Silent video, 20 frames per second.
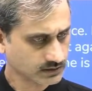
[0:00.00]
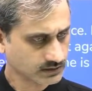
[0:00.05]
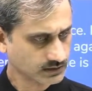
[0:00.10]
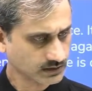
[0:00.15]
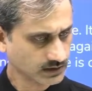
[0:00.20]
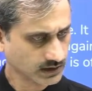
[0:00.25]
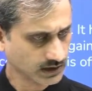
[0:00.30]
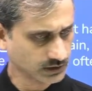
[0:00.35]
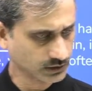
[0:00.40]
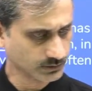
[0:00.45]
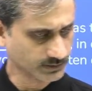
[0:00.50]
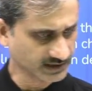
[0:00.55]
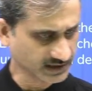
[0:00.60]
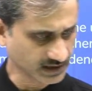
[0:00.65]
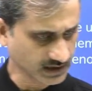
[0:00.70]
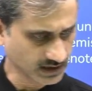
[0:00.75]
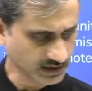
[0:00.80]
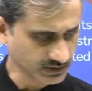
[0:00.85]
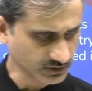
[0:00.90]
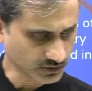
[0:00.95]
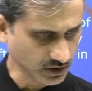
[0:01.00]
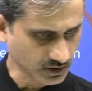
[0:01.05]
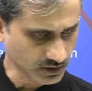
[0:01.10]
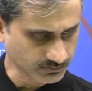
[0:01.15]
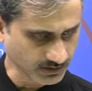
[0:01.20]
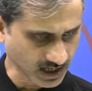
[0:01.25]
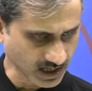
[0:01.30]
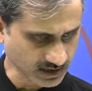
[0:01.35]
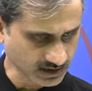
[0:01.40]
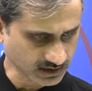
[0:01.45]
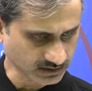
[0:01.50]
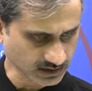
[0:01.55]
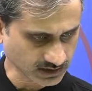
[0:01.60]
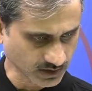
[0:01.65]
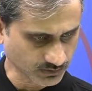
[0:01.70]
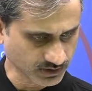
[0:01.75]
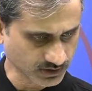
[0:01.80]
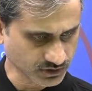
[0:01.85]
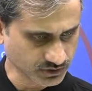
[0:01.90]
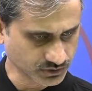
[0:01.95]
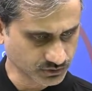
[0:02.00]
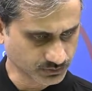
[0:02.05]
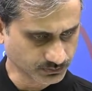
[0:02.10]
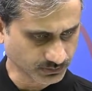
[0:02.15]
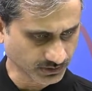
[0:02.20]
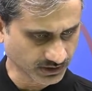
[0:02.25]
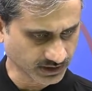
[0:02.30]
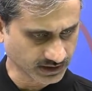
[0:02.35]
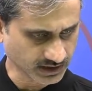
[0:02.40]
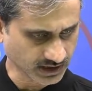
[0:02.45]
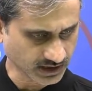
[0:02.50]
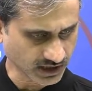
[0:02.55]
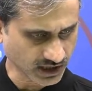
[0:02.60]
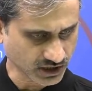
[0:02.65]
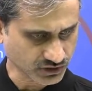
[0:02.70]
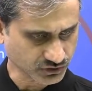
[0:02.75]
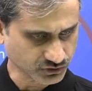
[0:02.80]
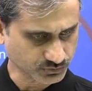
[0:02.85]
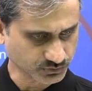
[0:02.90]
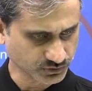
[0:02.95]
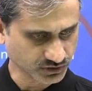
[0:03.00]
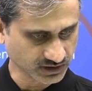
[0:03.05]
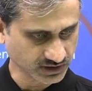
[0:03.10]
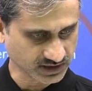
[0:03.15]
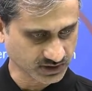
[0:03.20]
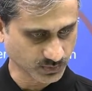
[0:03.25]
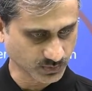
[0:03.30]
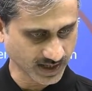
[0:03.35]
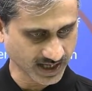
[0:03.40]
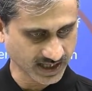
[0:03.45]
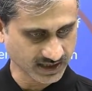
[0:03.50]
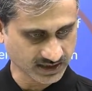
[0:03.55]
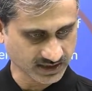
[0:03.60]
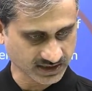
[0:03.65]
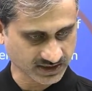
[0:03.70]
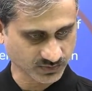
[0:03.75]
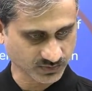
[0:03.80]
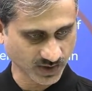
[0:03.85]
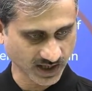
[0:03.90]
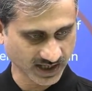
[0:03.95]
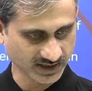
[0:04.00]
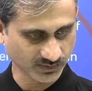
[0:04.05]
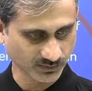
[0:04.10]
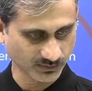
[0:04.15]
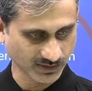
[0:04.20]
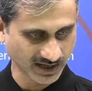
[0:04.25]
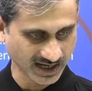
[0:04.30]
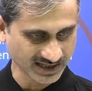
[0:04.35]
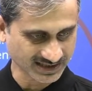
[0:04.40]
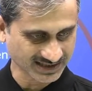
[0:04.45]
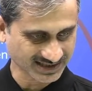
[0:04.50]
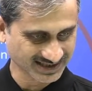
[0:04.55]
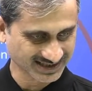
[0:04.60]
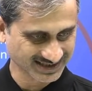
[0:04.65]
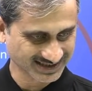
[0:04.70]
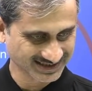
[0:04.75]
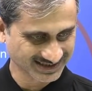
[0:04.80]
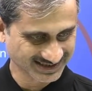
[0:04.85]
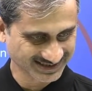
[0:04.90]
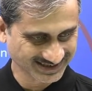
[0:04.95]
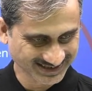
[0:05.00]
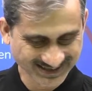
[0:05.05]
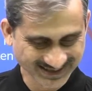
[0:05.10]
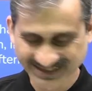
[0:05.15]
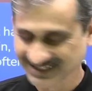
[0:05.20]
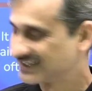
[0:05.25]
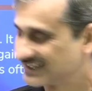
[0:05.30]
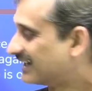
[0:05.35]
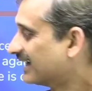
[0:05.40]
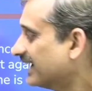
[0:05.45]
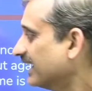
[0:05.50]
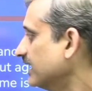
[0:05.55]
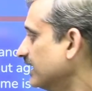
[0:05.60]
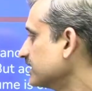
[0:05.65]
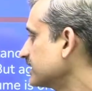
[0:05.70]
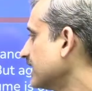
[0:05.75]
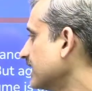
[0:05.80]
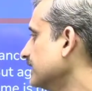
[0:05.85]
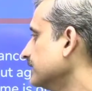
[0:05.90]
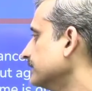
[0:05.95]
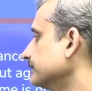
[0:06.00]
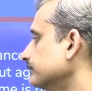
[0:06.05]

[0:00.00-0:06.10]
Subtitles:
Hello beta, your Bharat, how are you? Prerna Rajput, it's weight, mass. Okay.